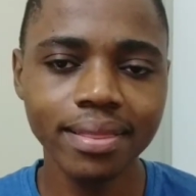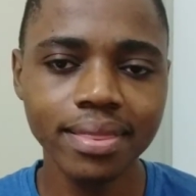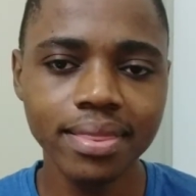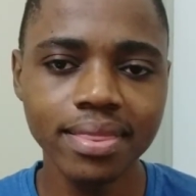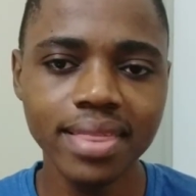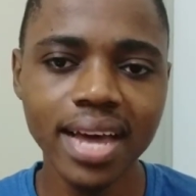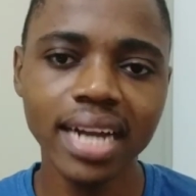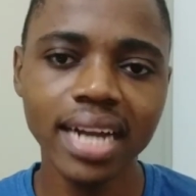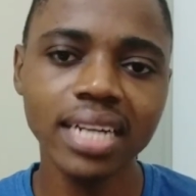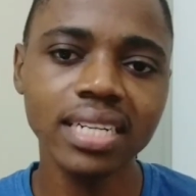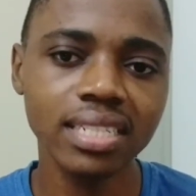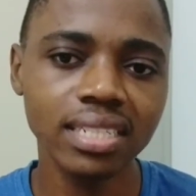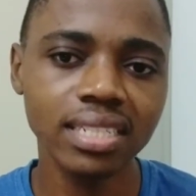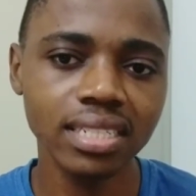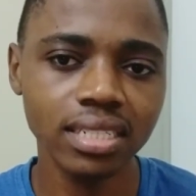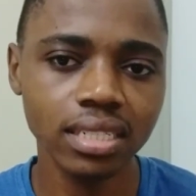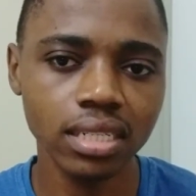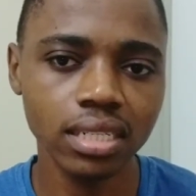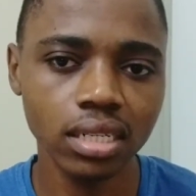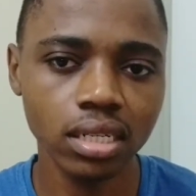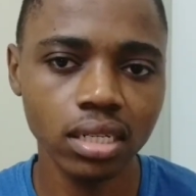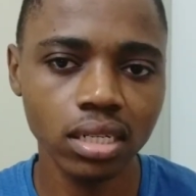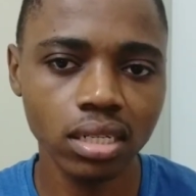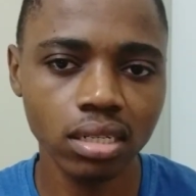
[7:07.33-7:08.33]
that
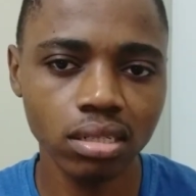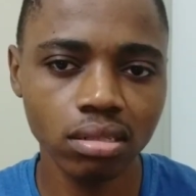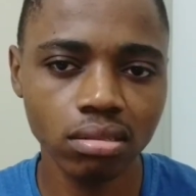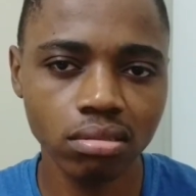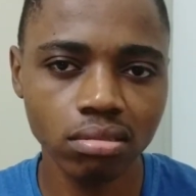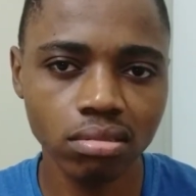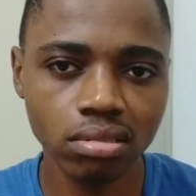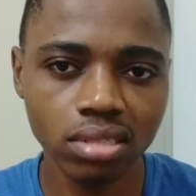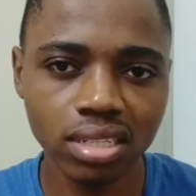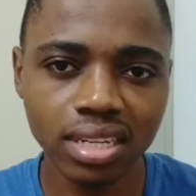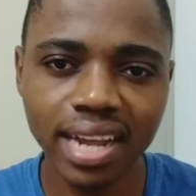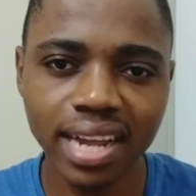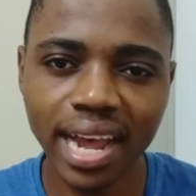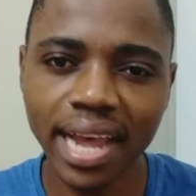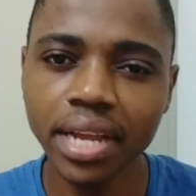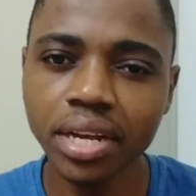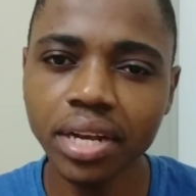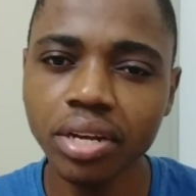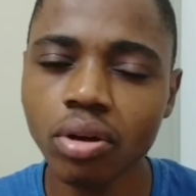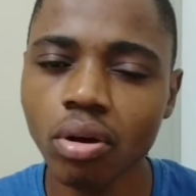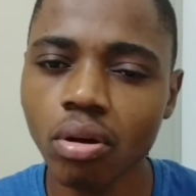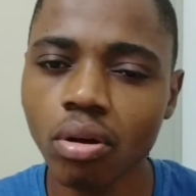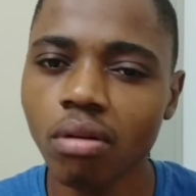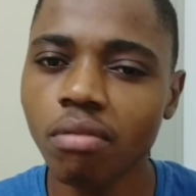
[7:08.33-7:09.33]

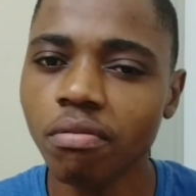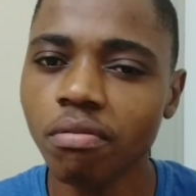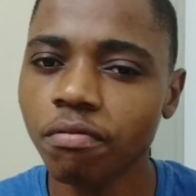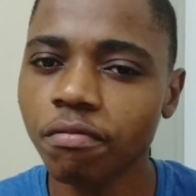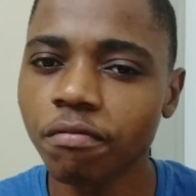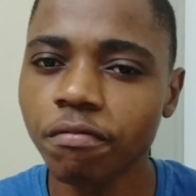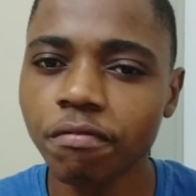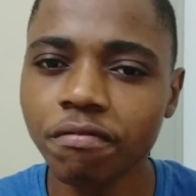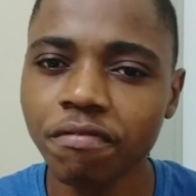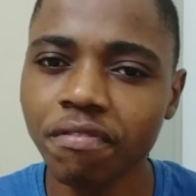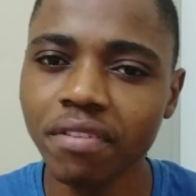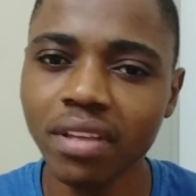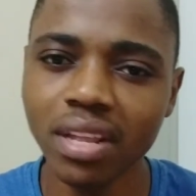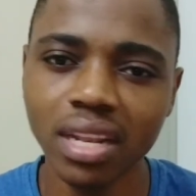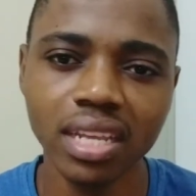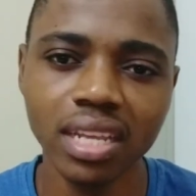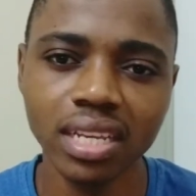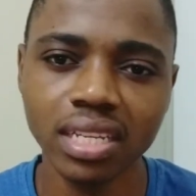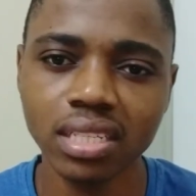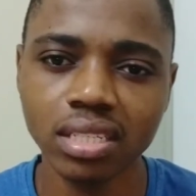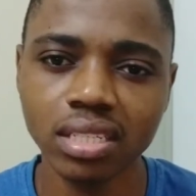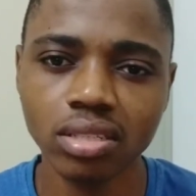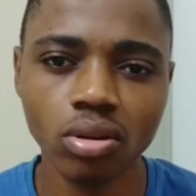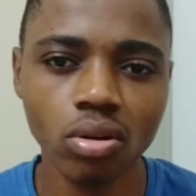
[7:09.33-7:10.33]
kind of
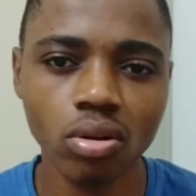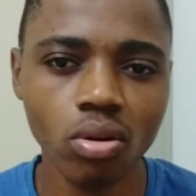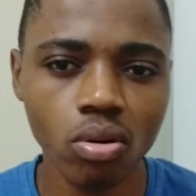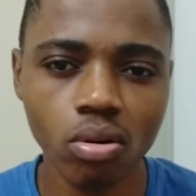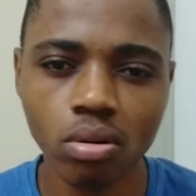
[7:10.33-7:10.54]
feelings